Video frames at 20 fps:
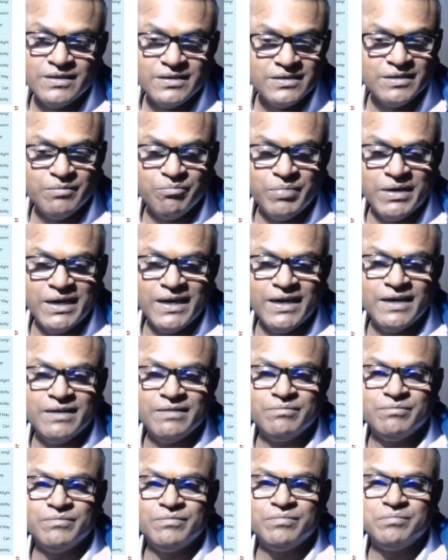a
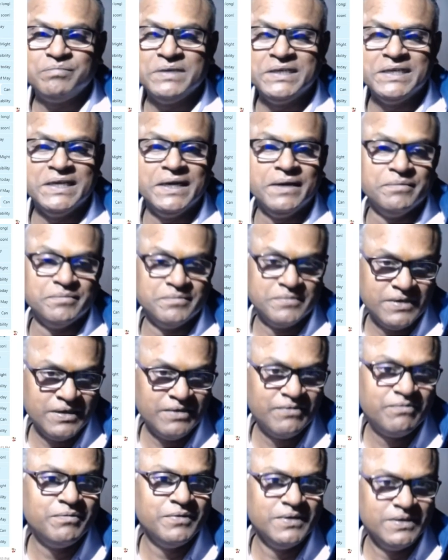bad PM,
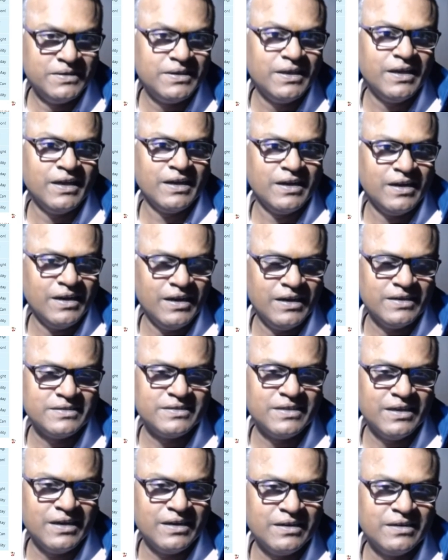if we think
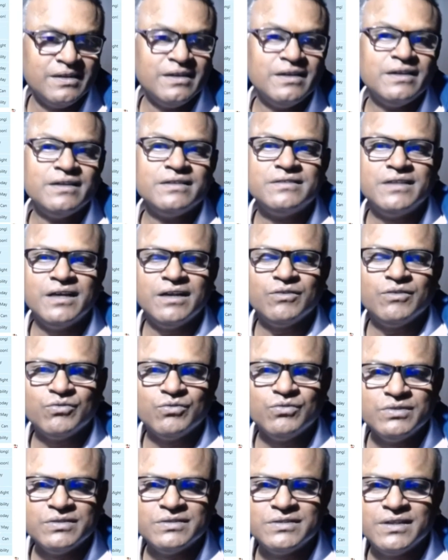like that, then
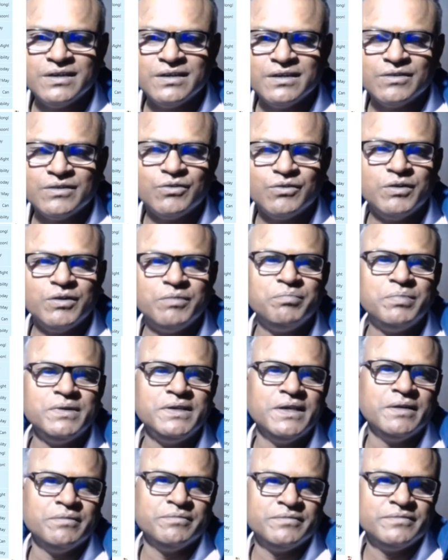who is the good
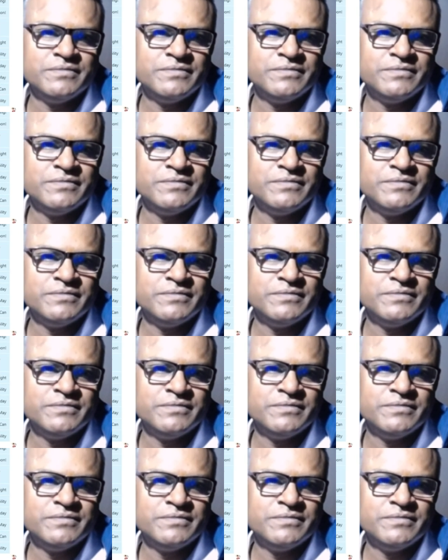PM?